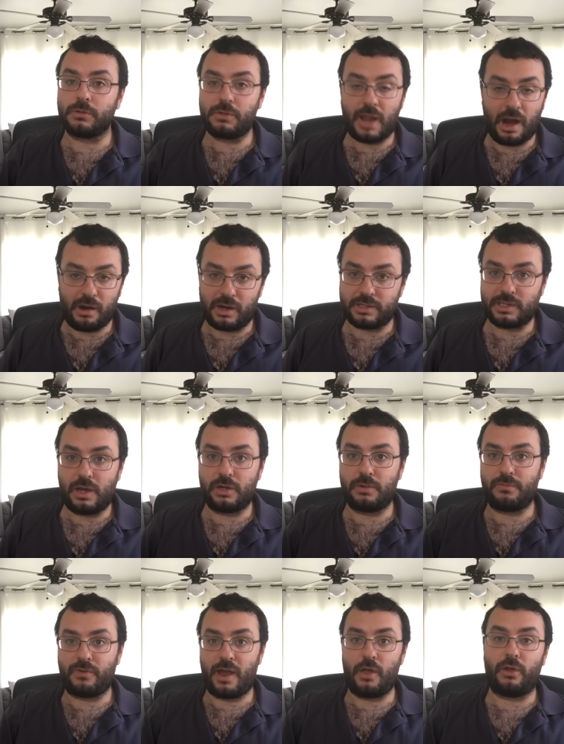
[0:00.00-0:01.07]
carries out a
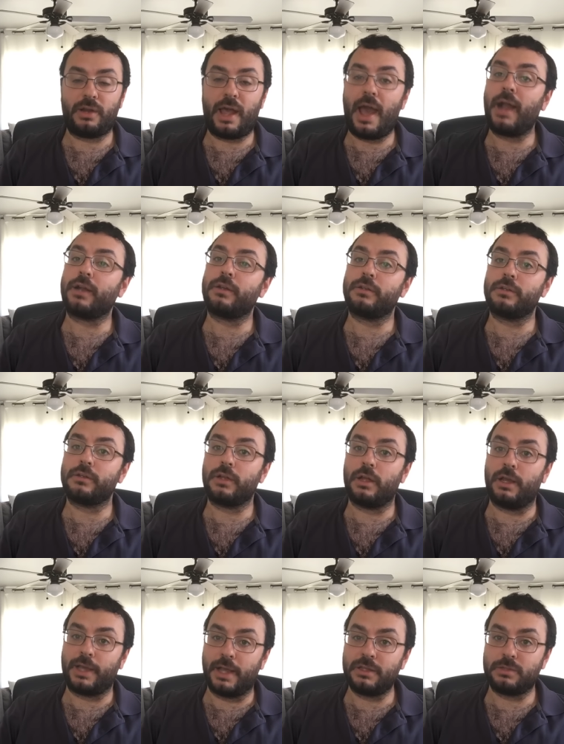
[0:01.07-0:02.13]
violent act
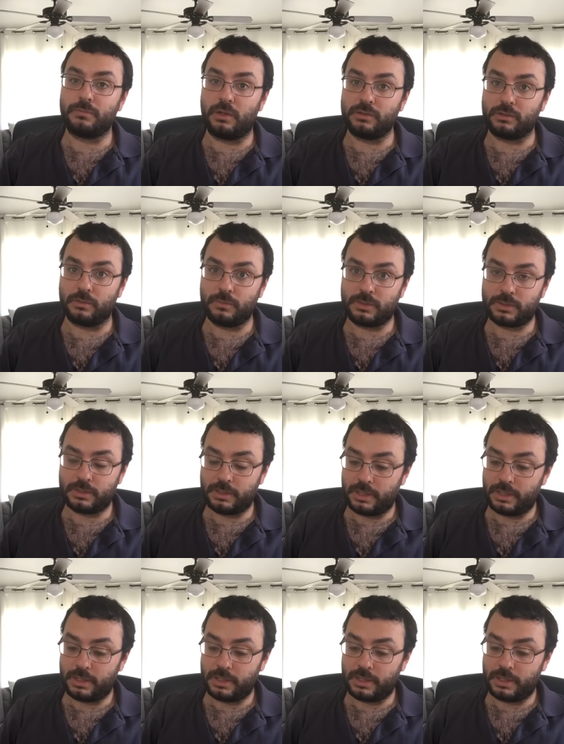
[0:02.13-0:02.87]
against Muslims,